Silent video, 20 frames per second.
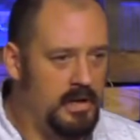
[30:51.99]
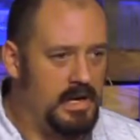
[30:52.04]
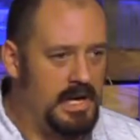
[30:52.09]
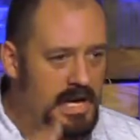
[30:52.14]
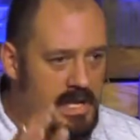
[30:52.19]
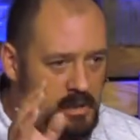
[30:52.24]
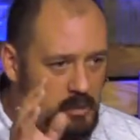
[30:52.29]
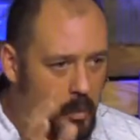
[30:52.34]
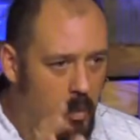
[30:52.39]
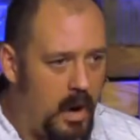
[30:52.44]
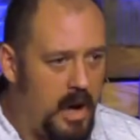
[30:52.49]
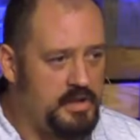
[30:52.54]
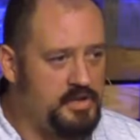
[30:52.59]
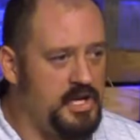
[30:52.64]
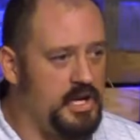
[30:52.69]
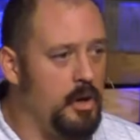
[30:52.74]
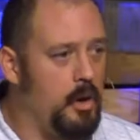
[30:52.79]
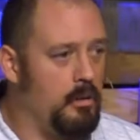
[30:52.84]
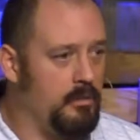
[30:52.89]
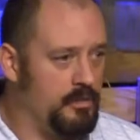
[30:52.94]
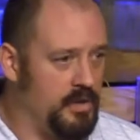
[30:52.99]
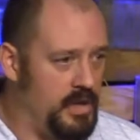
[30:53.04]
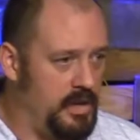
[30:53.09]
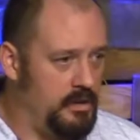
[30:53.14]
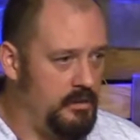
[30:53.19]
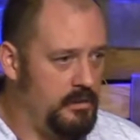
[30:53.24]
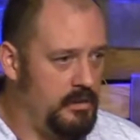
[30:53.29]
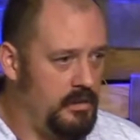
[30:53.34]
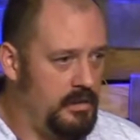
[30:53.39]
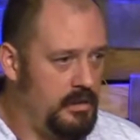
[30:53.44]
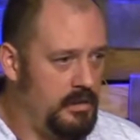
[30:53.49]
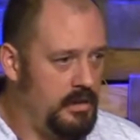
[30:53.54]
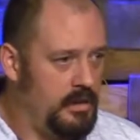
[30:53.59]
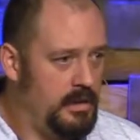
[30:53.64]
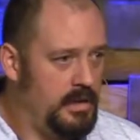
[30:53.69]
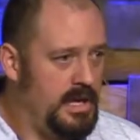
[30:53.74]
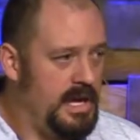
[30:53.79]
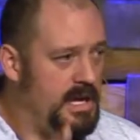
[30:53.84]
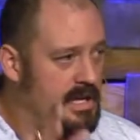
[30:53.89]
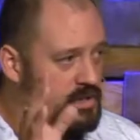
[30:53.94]
He's watching over you.
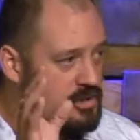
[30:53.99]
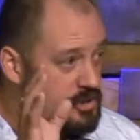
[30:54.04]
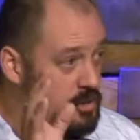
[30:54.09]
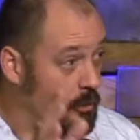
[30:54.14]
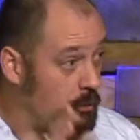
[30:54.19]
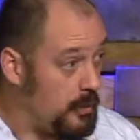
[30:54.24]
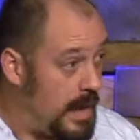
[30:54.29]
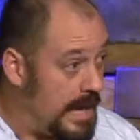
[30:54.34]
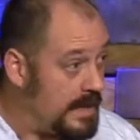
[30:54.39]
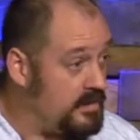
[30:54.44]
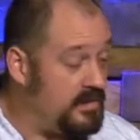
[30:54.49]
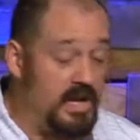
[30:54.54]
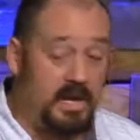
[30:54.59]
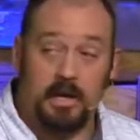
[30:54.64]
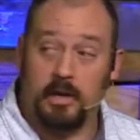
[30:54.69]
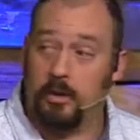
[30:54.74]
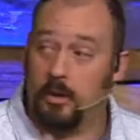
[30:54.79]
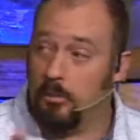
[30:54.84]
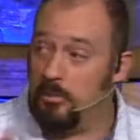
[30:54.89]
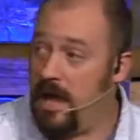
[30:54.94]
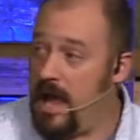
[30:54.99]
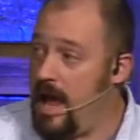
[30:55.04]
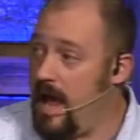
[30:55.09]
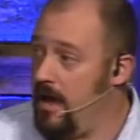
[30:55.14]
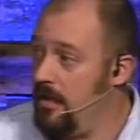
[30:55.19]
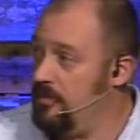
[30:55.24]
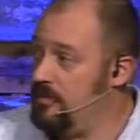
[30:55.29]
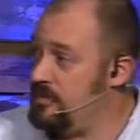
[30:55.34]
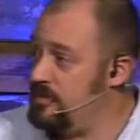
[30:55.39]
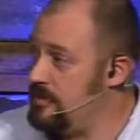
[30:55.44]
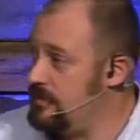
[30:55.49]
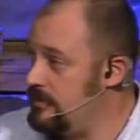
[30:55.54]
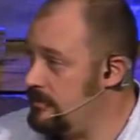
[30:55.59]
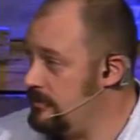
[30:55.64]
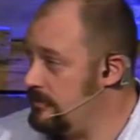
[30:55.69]
He is directing your paths.